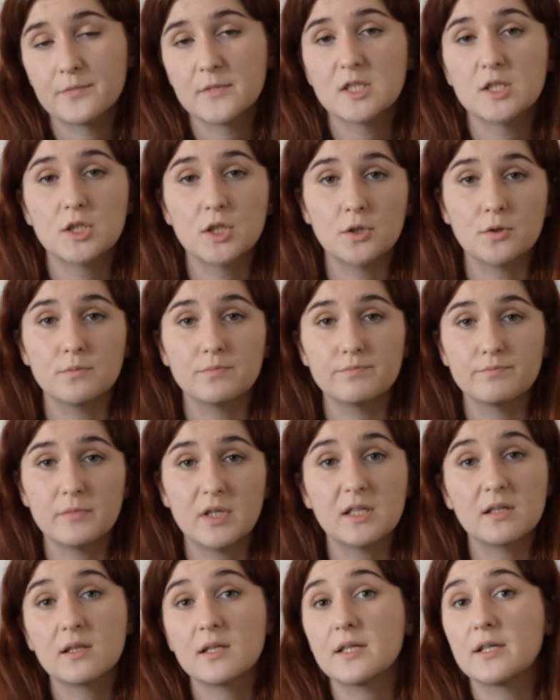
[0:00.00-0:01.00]
So,
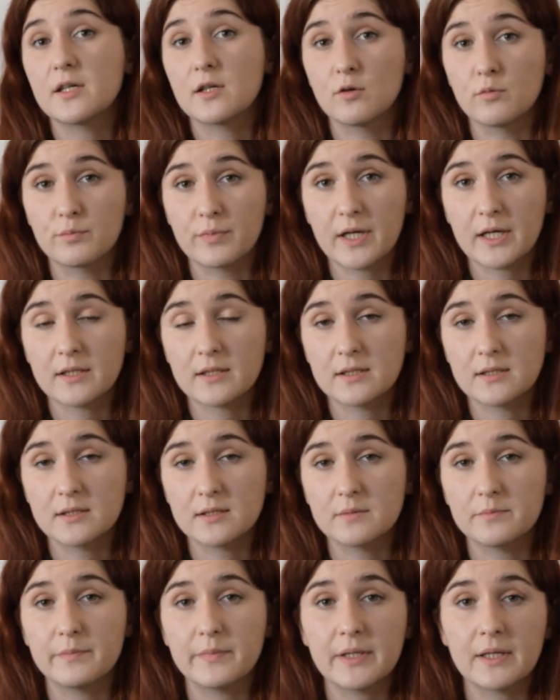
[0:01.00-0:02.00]
in clinical
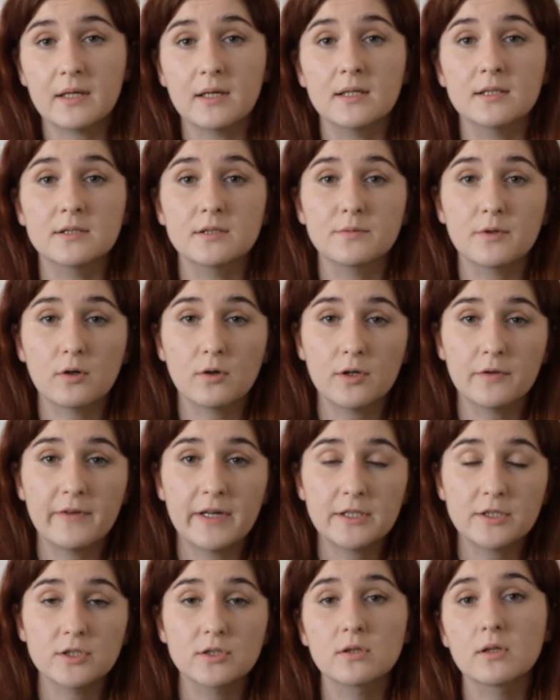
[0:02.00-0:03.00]
practice, because
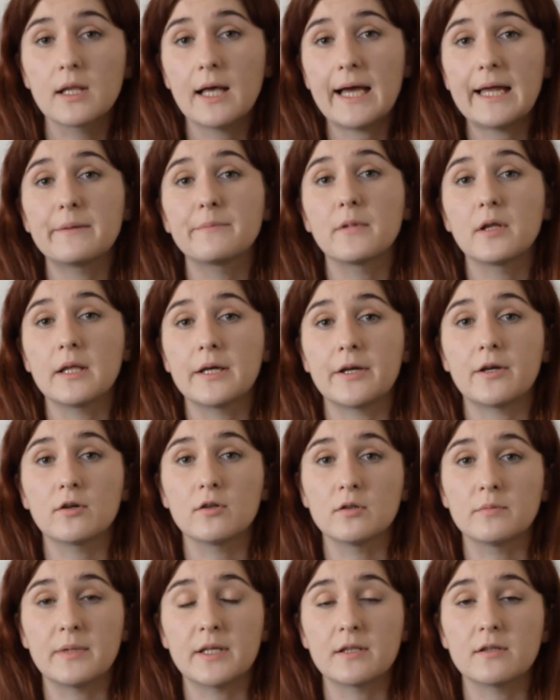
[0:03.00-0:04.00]
conventional and
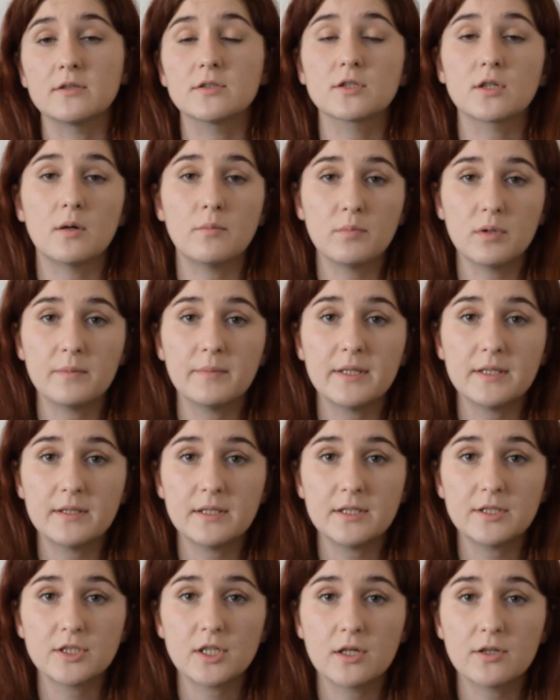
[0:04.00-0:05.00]
molecular methods
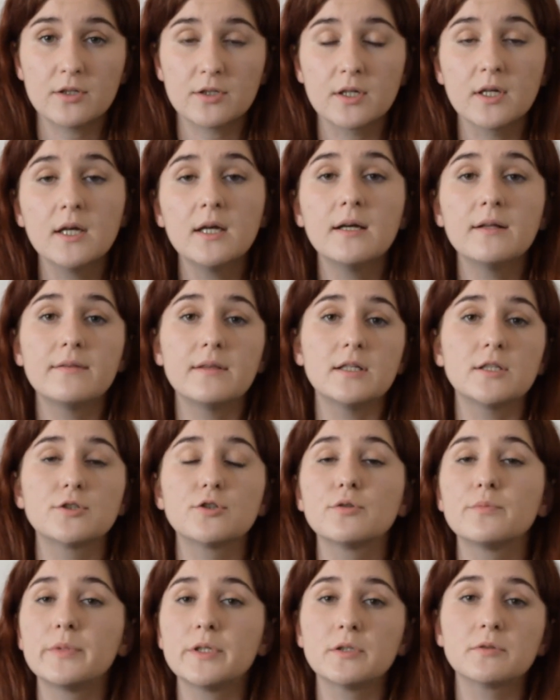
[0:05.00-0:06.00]
complement each other, they
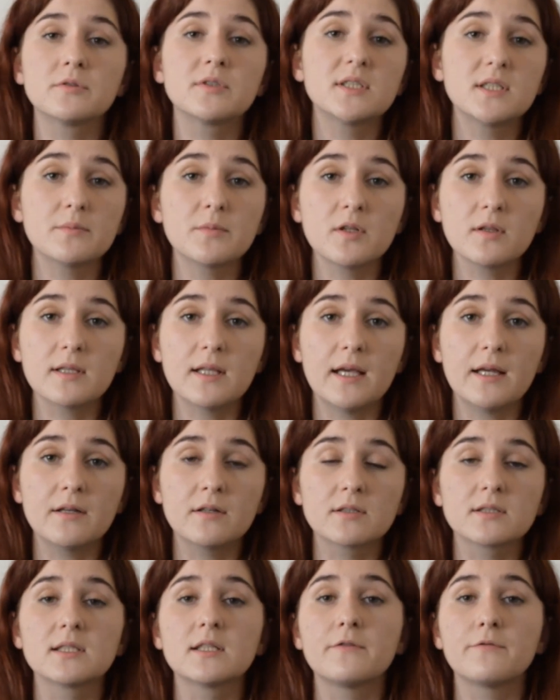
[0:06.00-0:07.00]
should be used
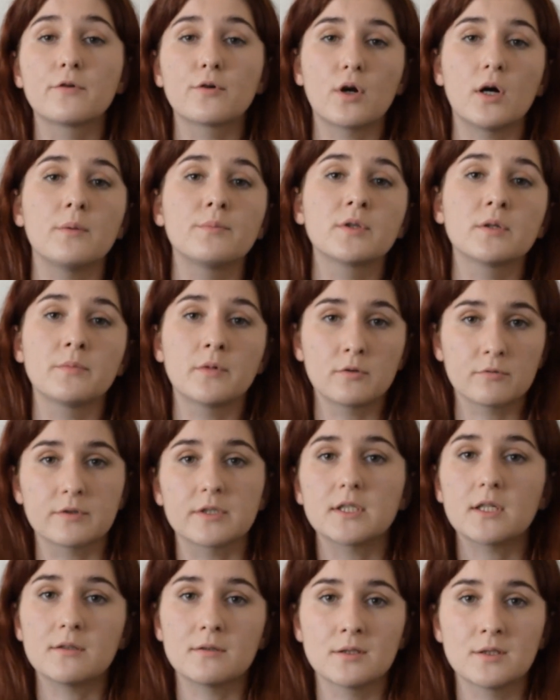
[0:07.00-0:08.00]
simultaneously for optimal
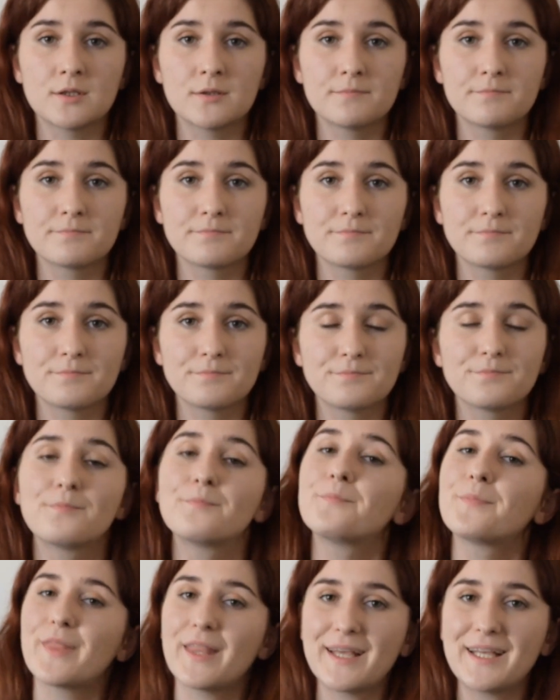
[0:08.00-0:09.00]
results.
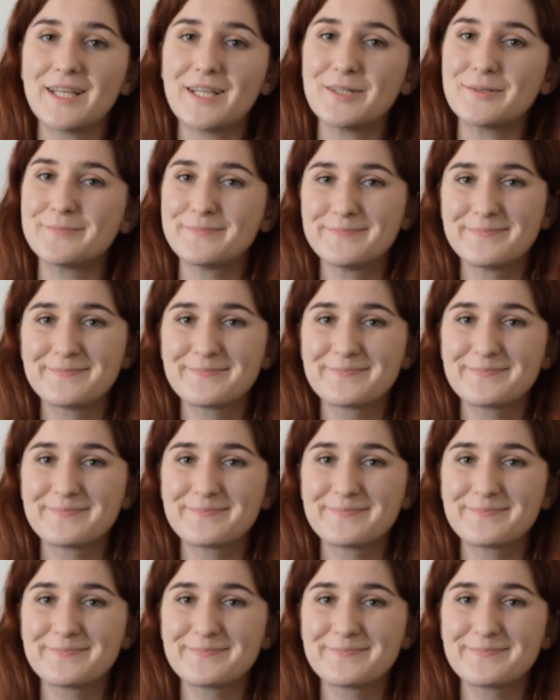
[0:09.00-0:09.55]
Thank you.